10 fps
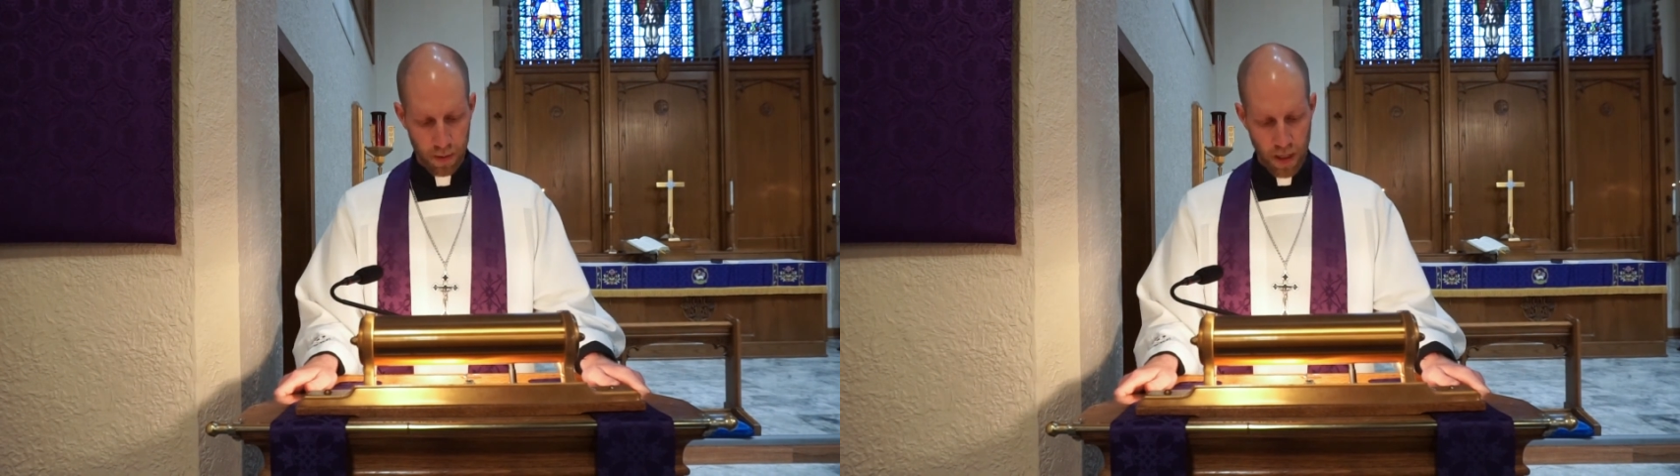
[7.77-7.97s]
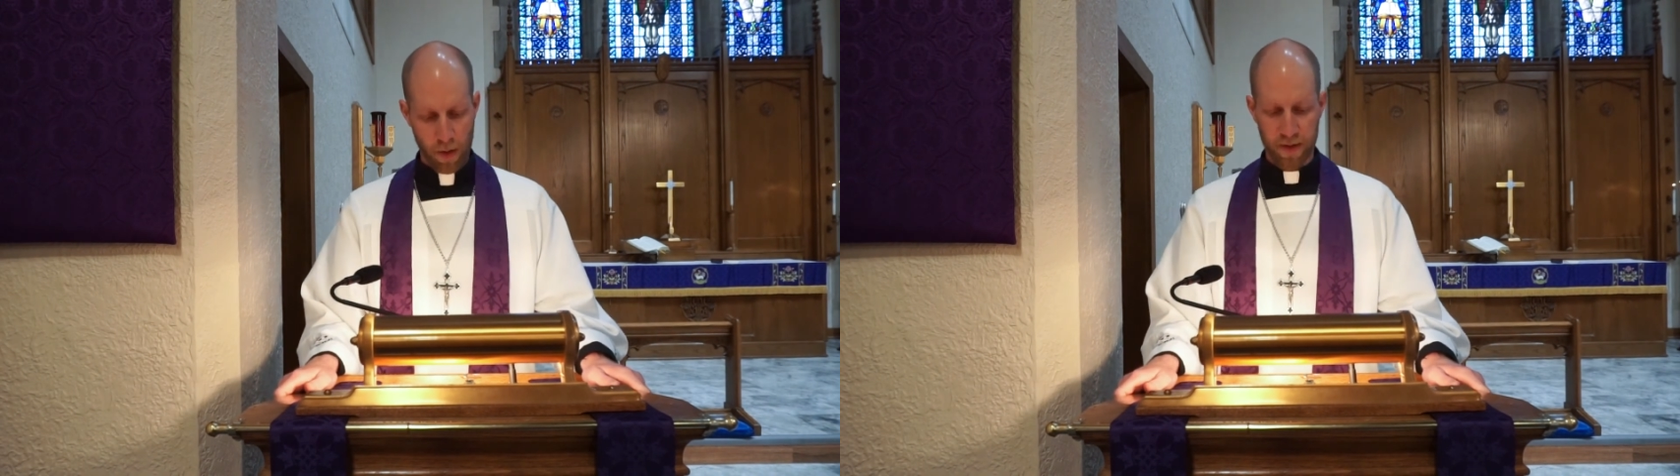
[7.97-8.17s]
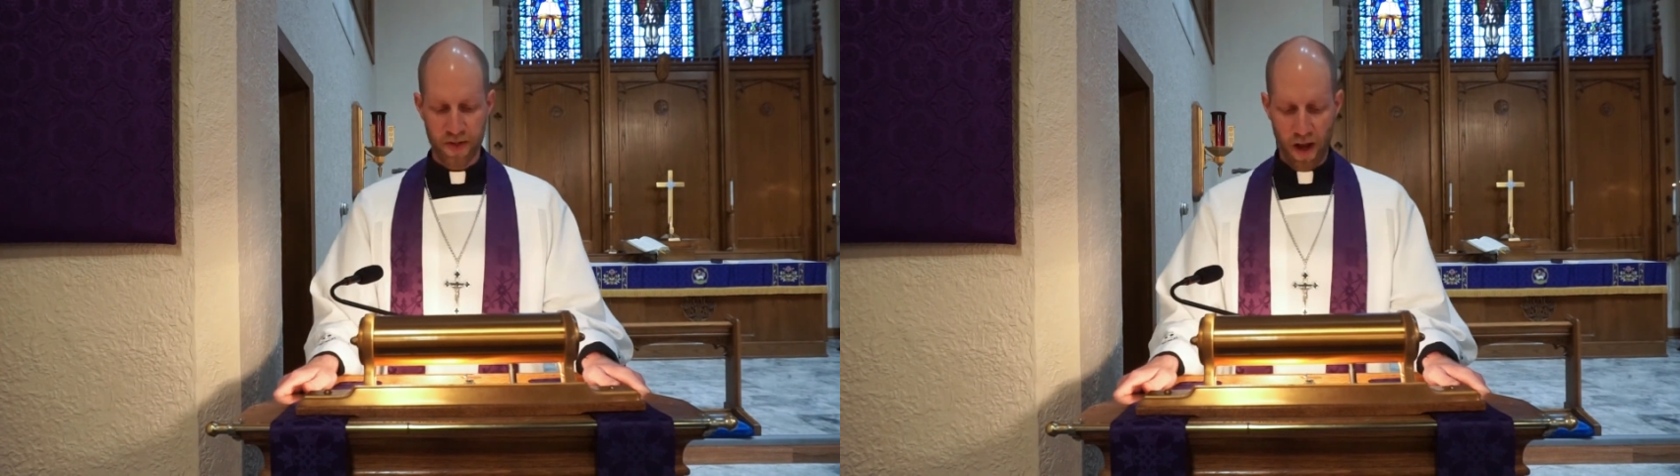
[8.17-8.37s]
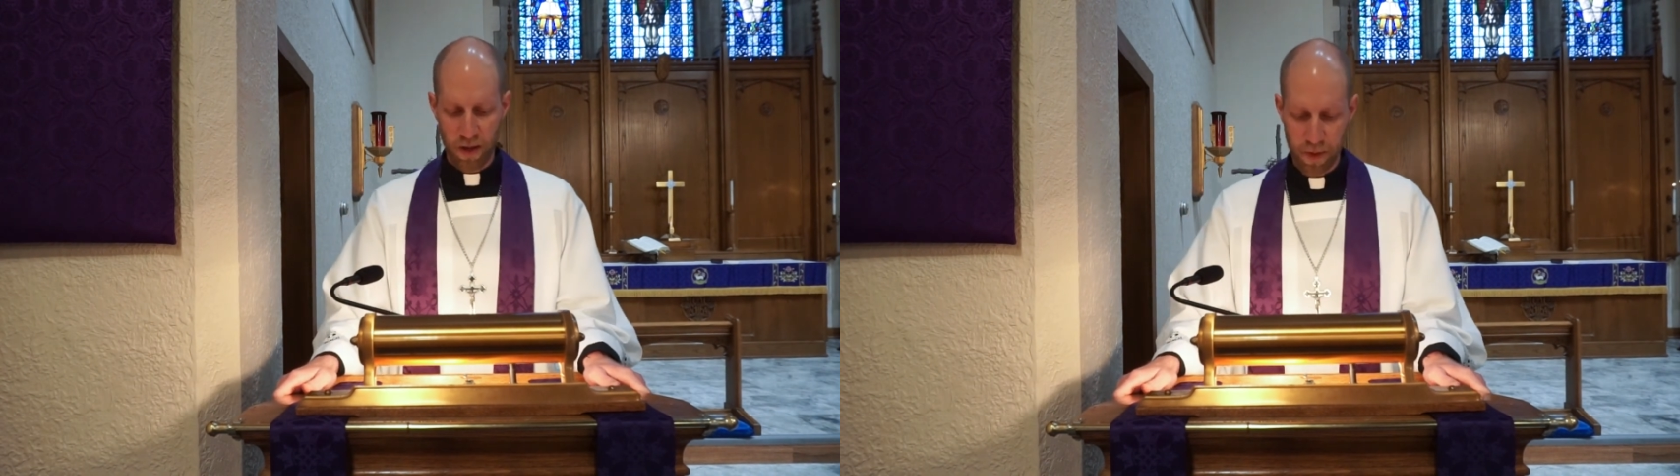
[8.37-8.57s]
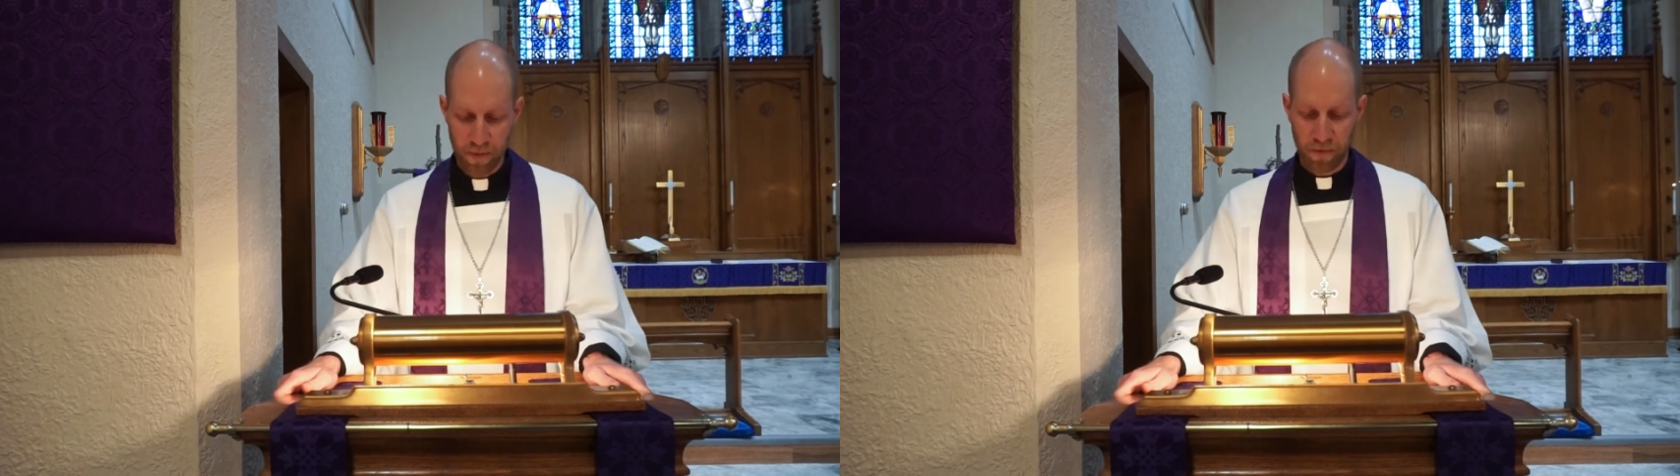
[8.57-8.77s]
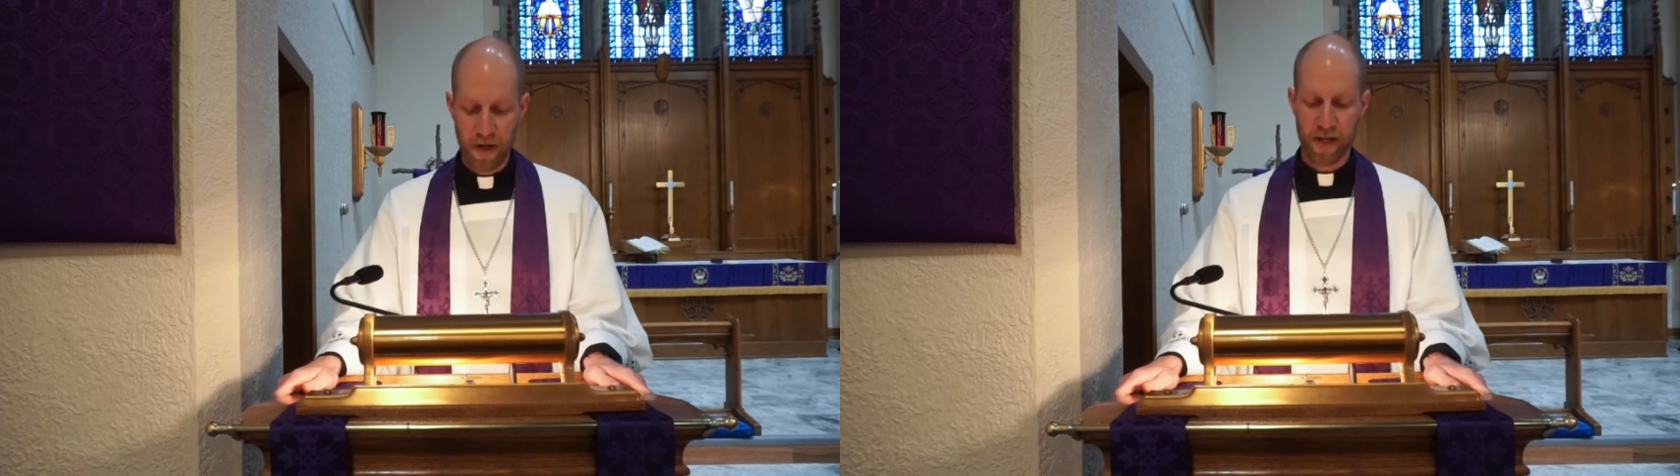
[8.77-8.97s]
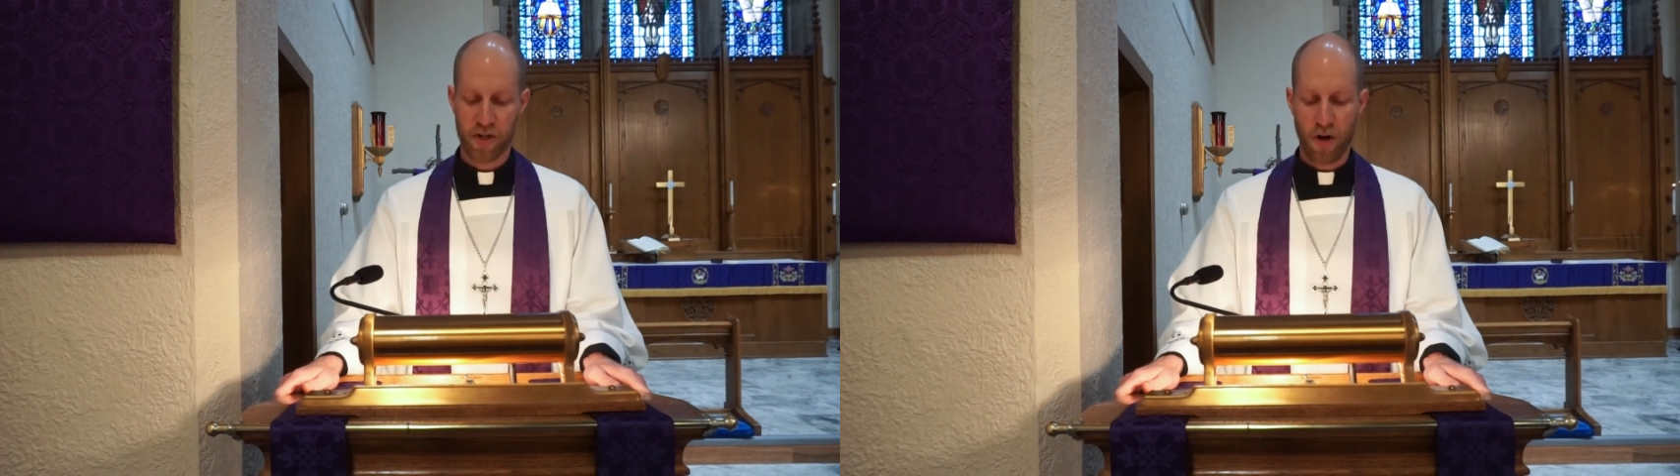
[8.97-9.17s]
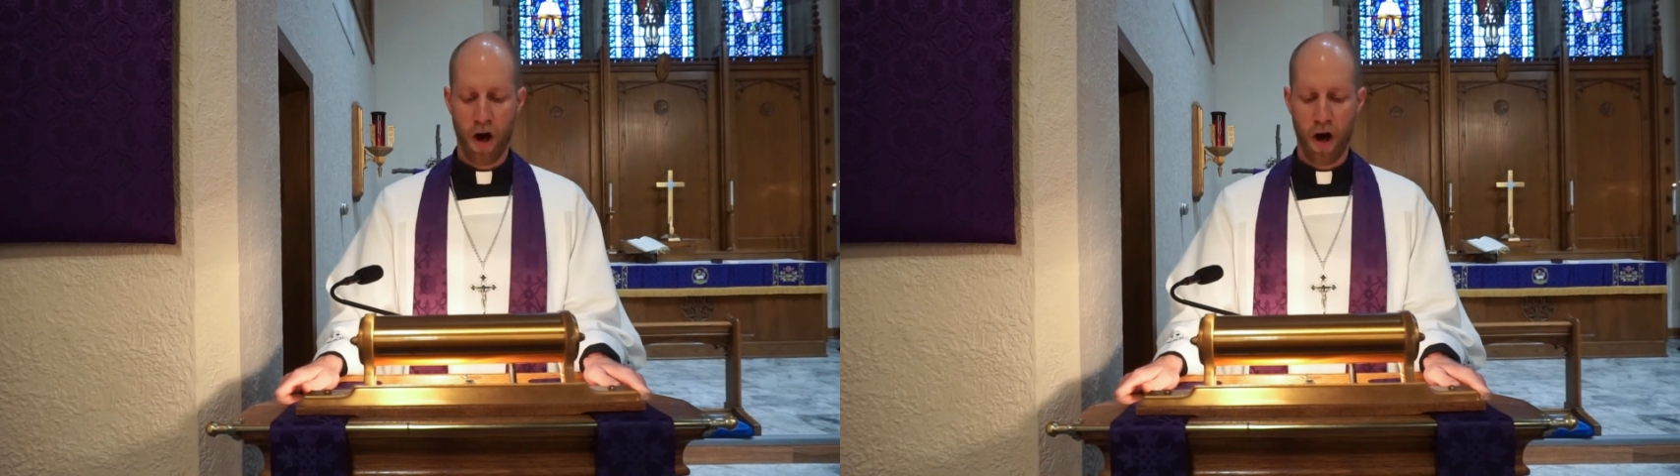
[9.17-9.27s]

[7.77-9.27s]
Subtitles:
Now as Solomon finished